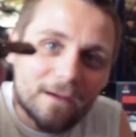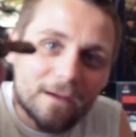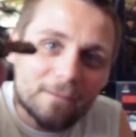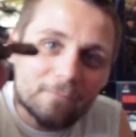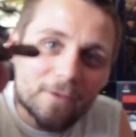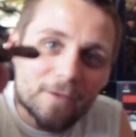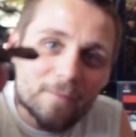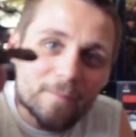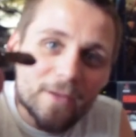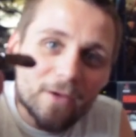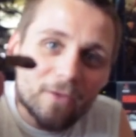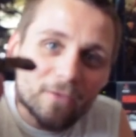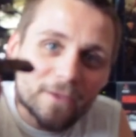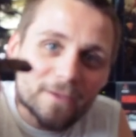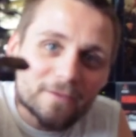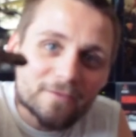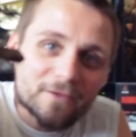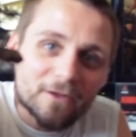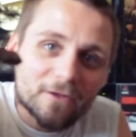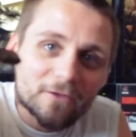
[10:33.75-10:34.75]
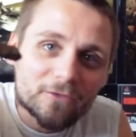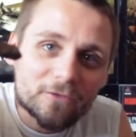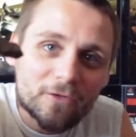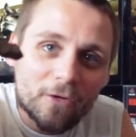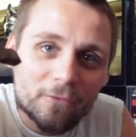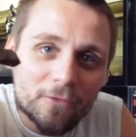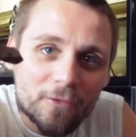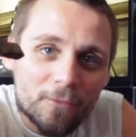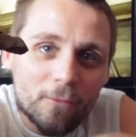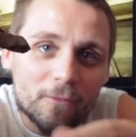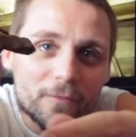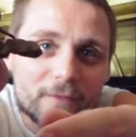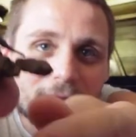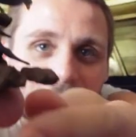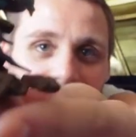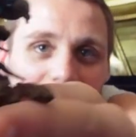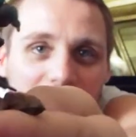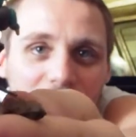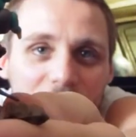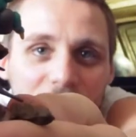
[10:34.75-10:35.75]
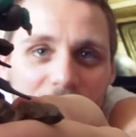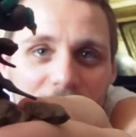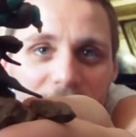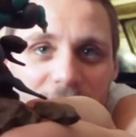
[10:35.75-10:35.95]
I'm going to be honest. I don't know what the character